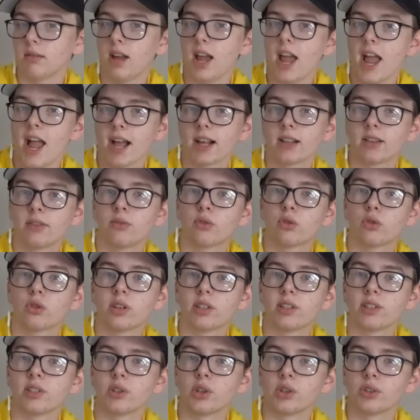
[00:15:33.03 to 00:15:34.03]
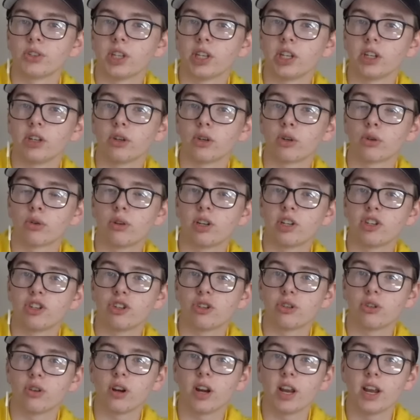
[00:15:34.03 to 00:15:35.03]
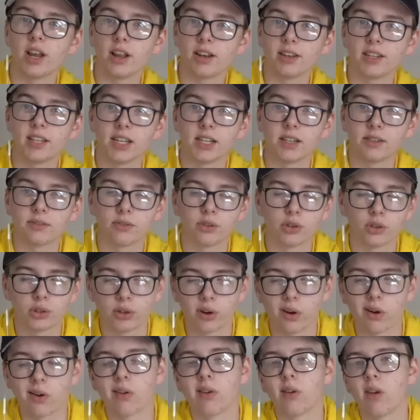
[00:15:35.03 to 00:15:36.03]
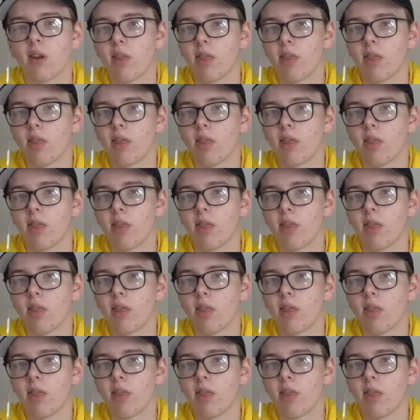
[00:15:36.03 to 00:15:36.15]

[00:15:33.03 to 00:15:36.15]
Active Treason, I'll take your creature, take it for a turn.